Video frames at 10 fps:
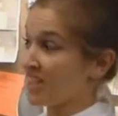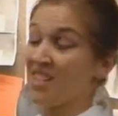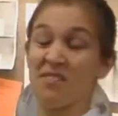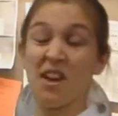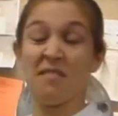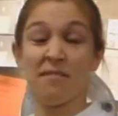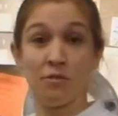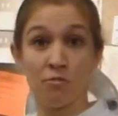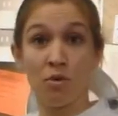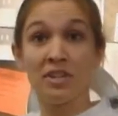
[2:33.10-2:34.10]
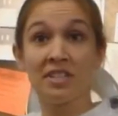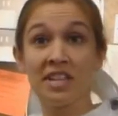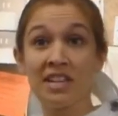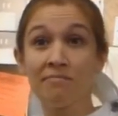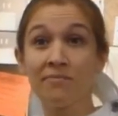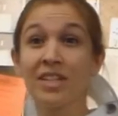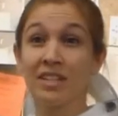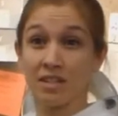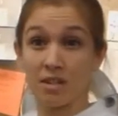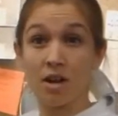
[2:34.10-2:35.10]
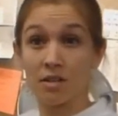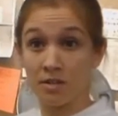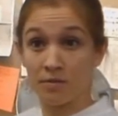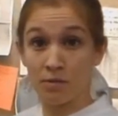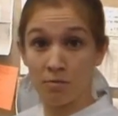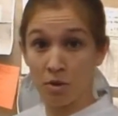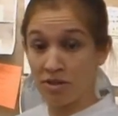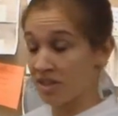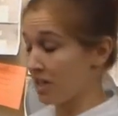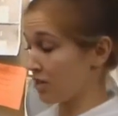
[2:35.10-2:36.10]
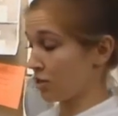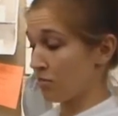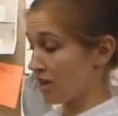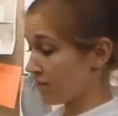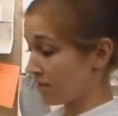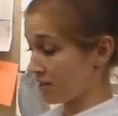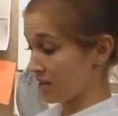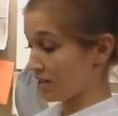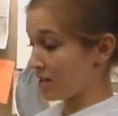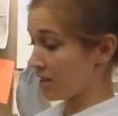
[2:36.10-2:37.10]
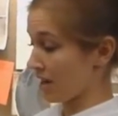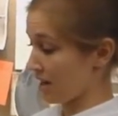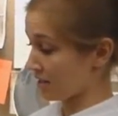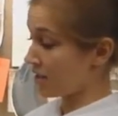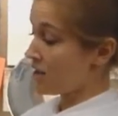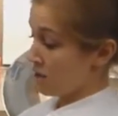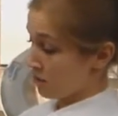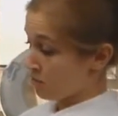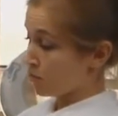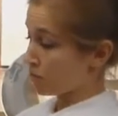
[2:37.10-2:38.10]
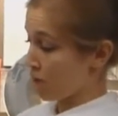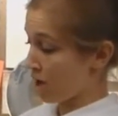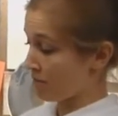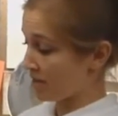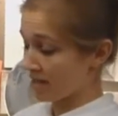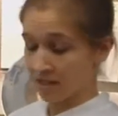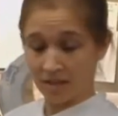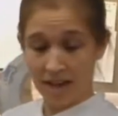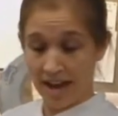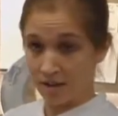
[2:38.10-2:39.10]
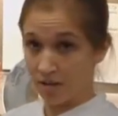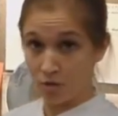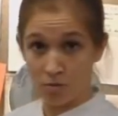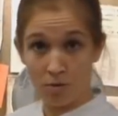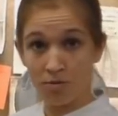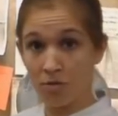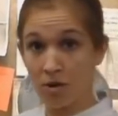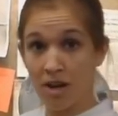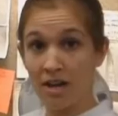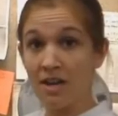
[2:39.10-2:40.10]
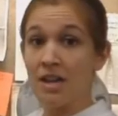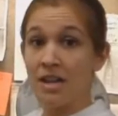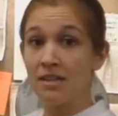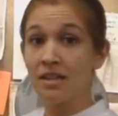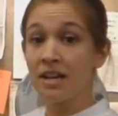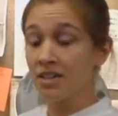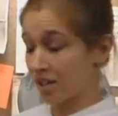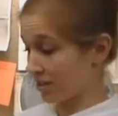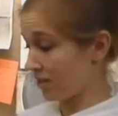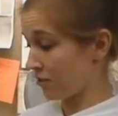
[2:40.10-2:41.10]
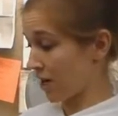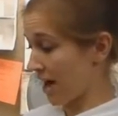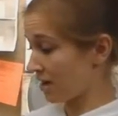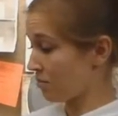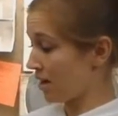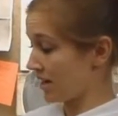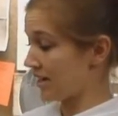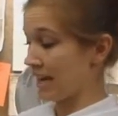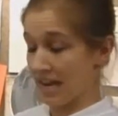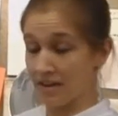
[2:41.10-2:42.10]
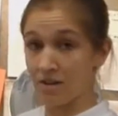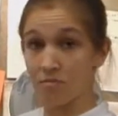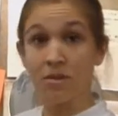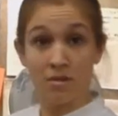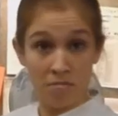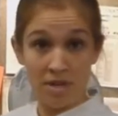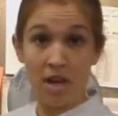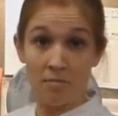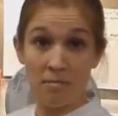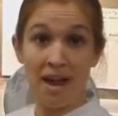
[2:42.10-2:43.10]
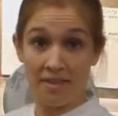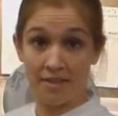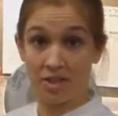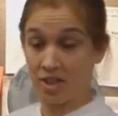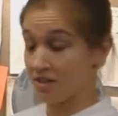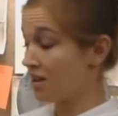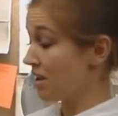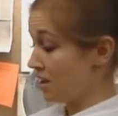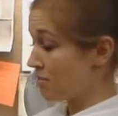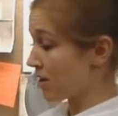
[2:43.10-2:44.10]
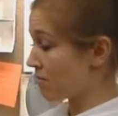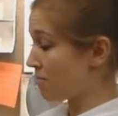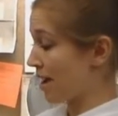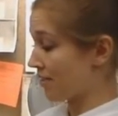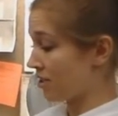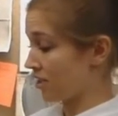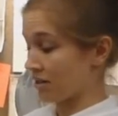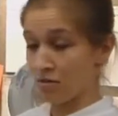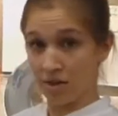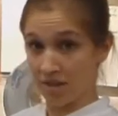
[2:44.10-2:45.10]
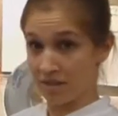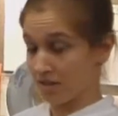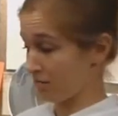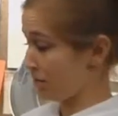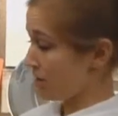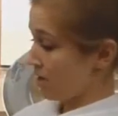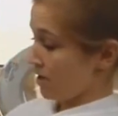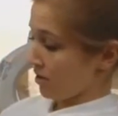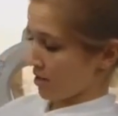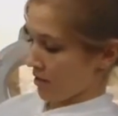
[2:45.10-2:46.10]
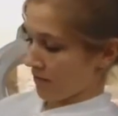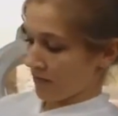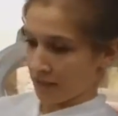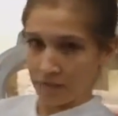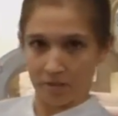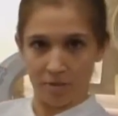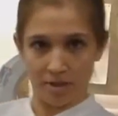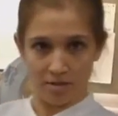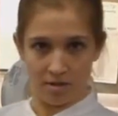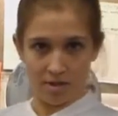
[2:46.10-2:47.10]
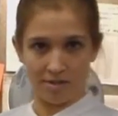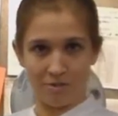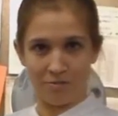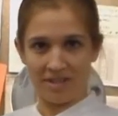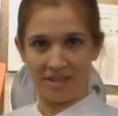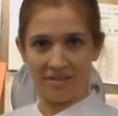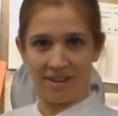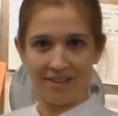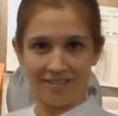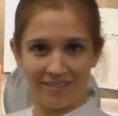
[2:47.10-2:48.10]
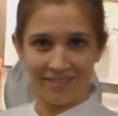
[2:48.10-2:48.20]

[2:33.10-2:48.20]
if you have food poisoning, it can cause food poisoning. There's many different things it can cause. The most common, it's normal flora in the digestive tract, but it can become a pathogenic organism. So, can you just zoom in on that?